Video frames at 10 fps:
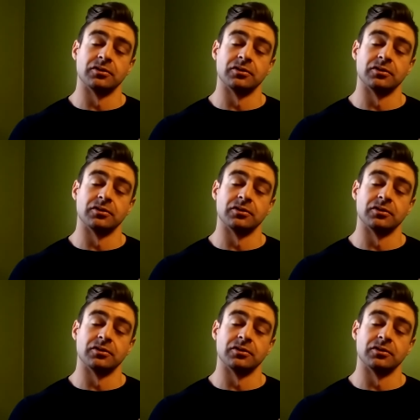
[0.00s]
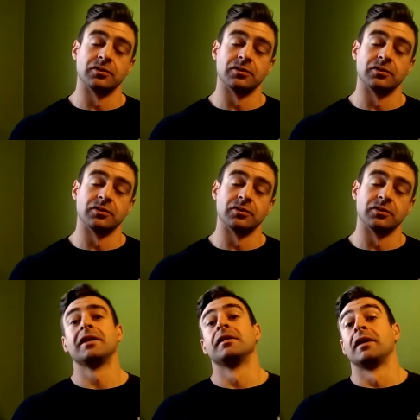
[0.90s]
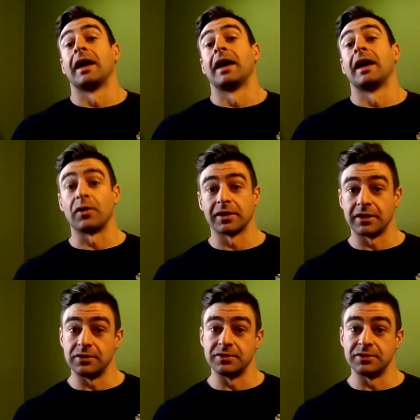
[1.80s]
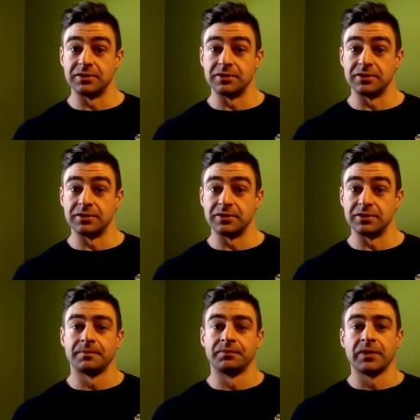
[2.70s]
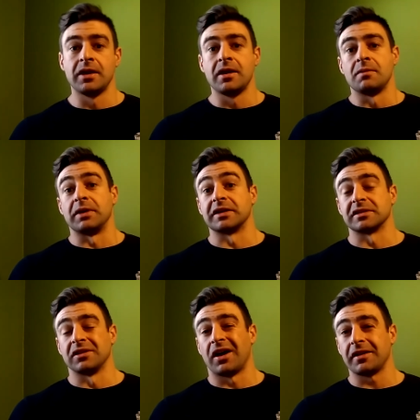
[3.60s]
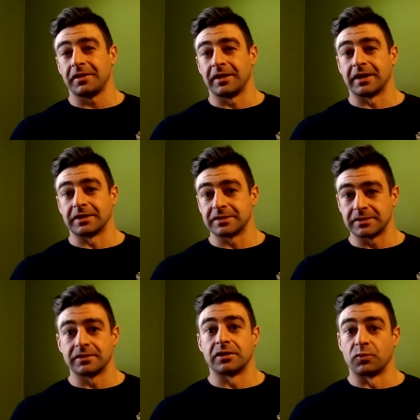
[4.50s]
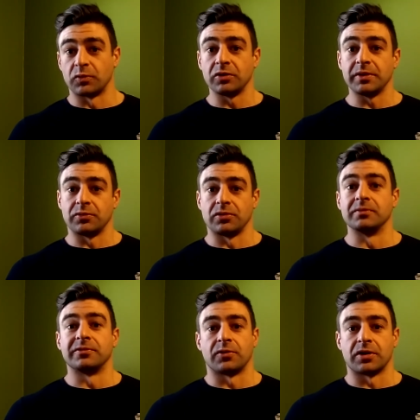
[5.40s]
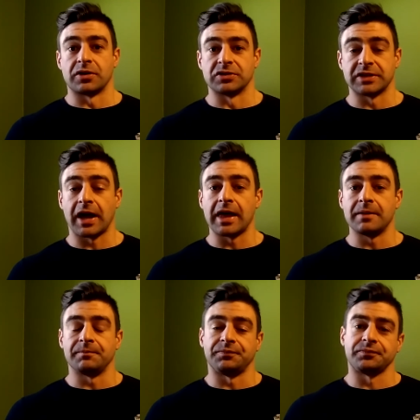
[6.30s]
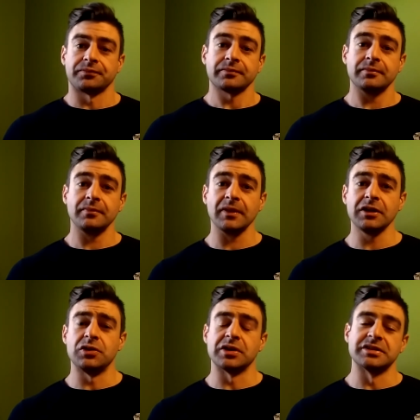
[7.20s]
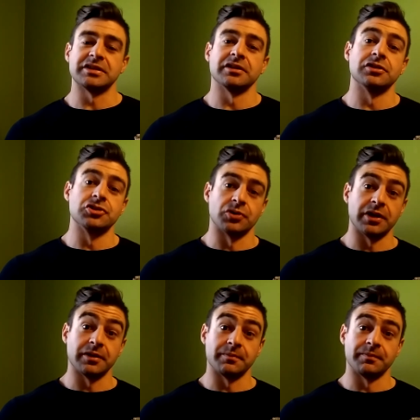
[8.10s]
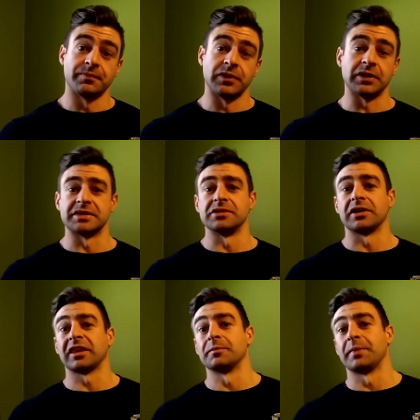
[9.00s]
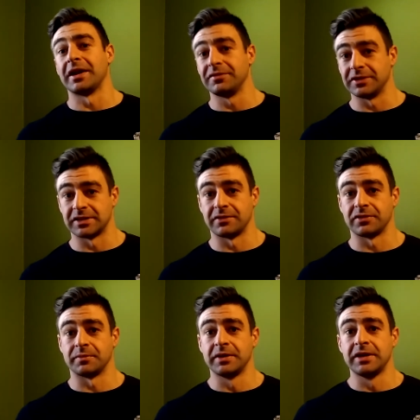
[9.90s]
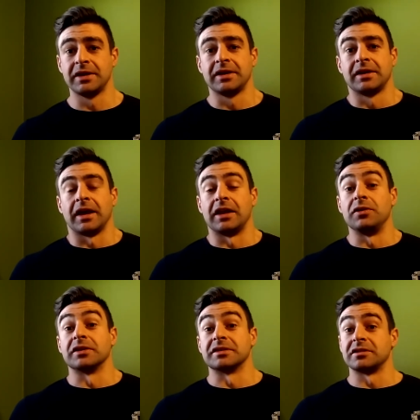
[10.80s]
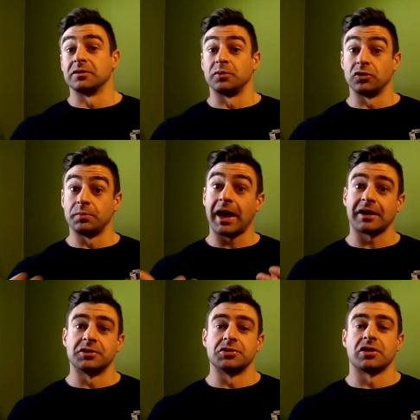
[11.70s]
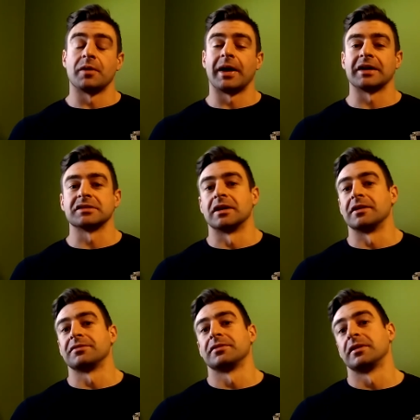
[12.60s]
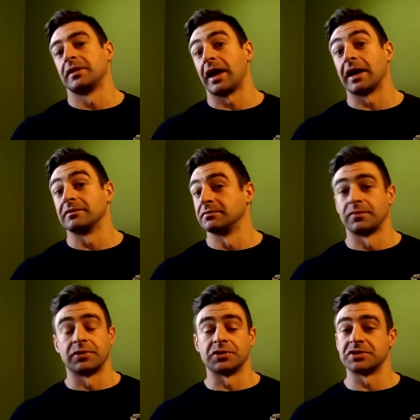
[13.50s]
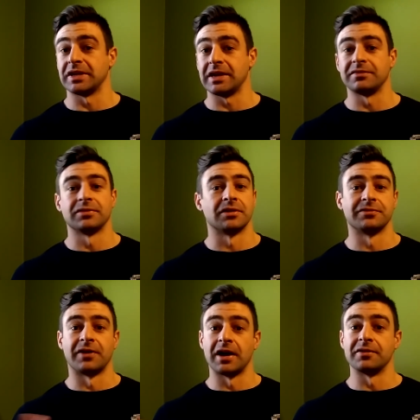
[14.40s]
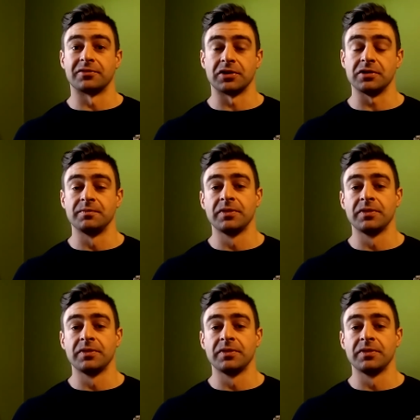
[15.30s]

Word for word: it cross that threshold? How can I use it in my life? Because a lot of things there will be room for in your diet. You can still enjoy them, you can still get the benefits of them, and you can still pull back the drawbacks enough that they're safe, they're fine for you.